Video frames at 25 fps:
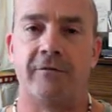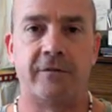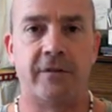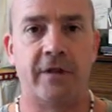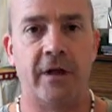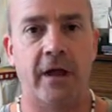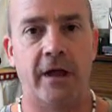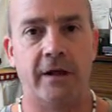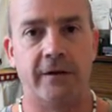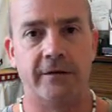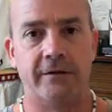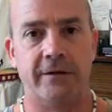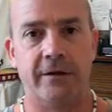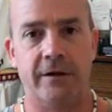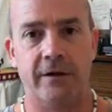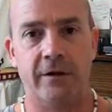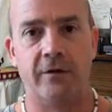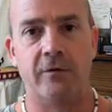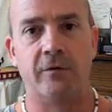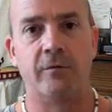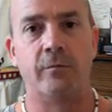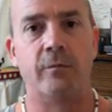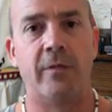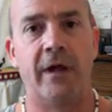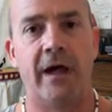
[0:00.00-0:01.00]
got to
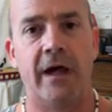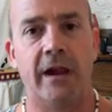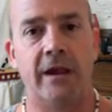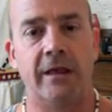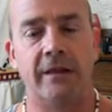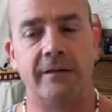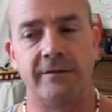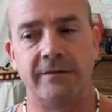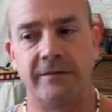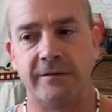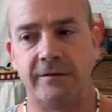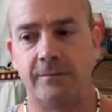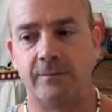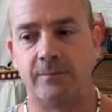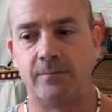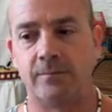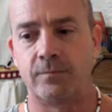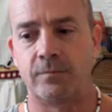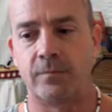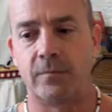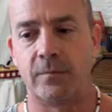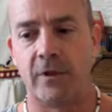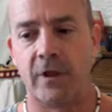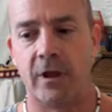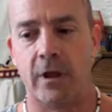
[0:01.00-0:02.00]
learn balance,
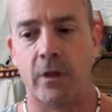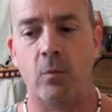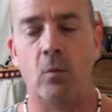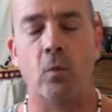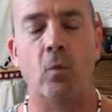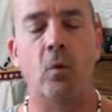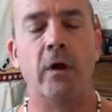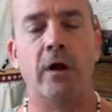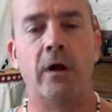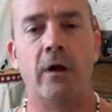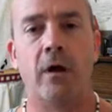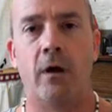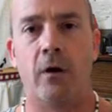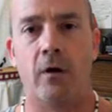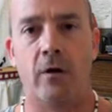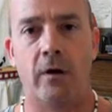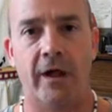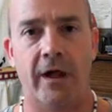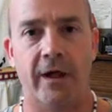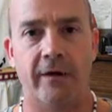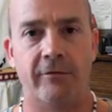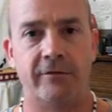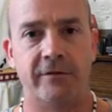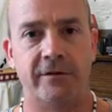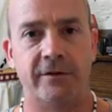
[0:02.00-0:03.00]
and we all
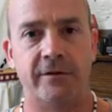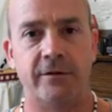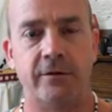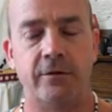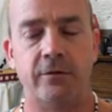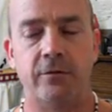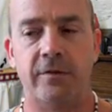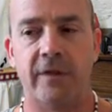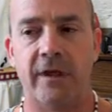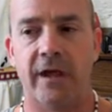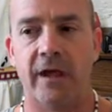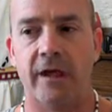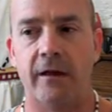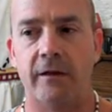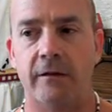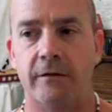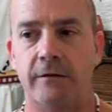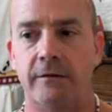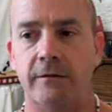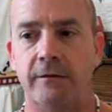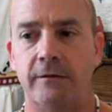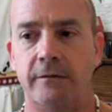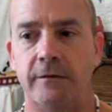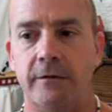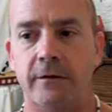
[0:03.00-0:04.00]
have to do that.
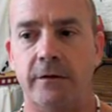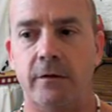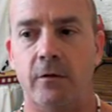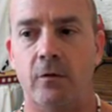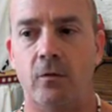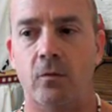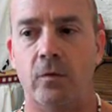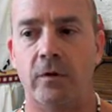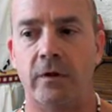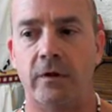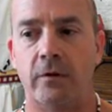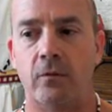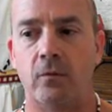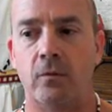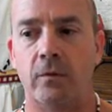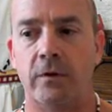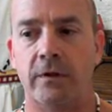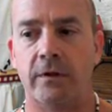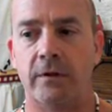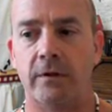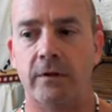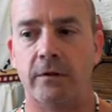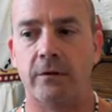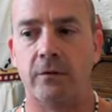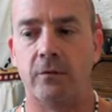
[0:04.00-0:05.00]

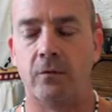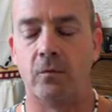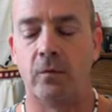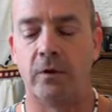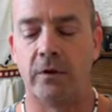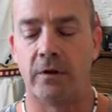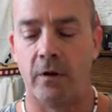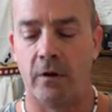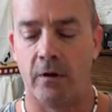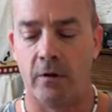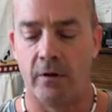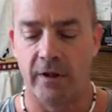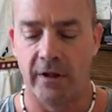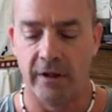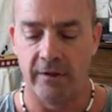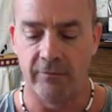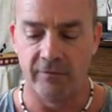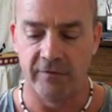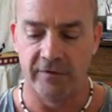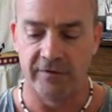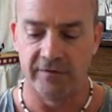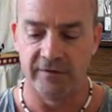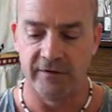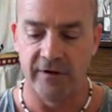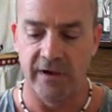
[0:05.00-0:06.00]
We all
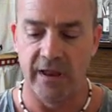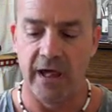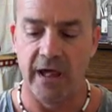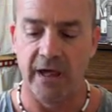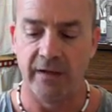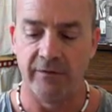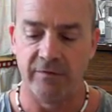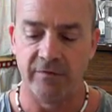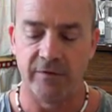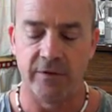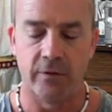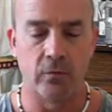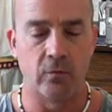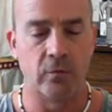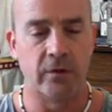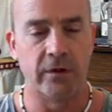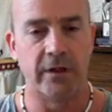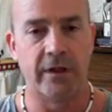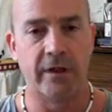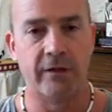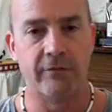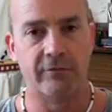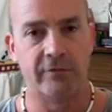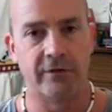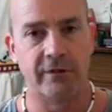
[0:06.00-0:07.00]
have this life that we
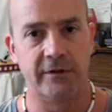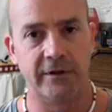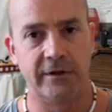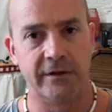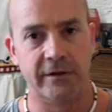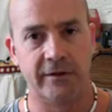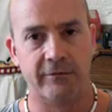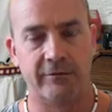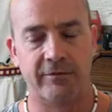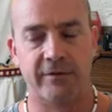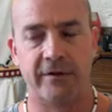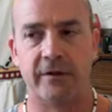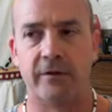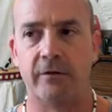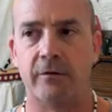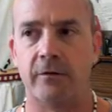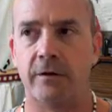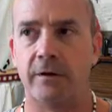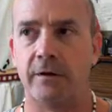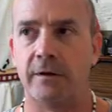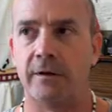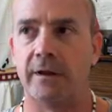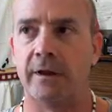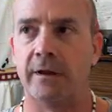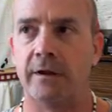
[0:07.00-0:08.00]
have to live here,
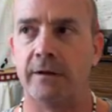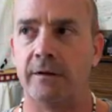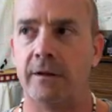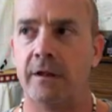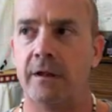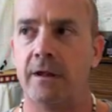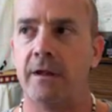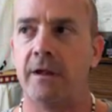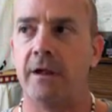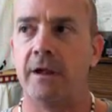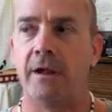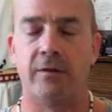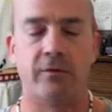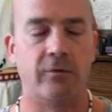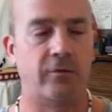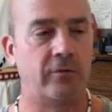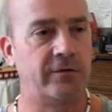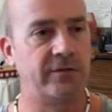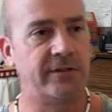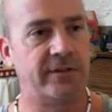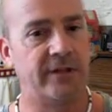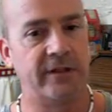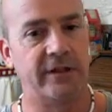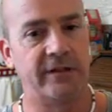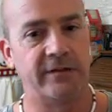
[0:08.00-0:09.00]
and
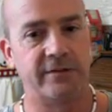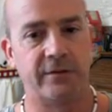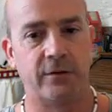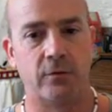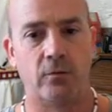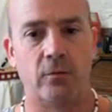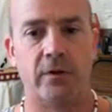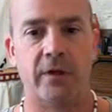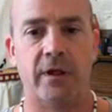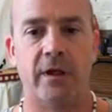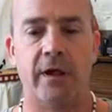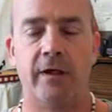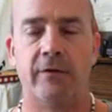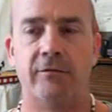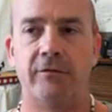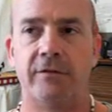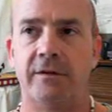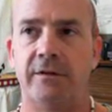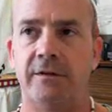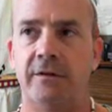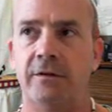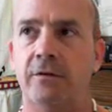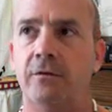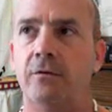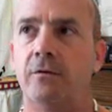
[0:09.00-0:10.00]
there's things that we have
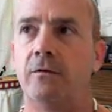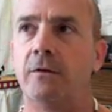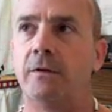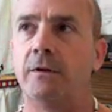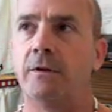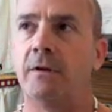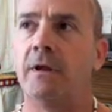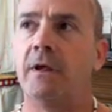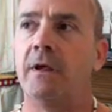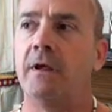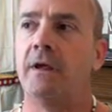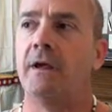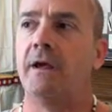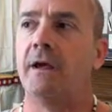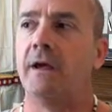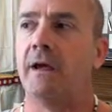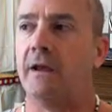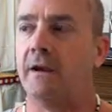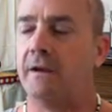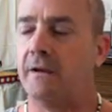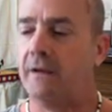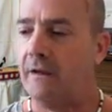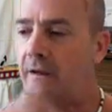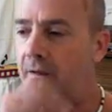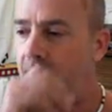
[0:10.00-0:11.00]
to do,
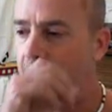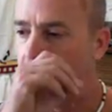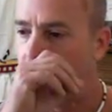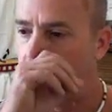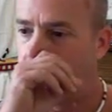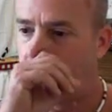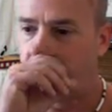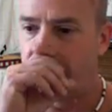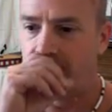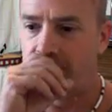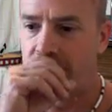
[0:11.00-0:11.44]
and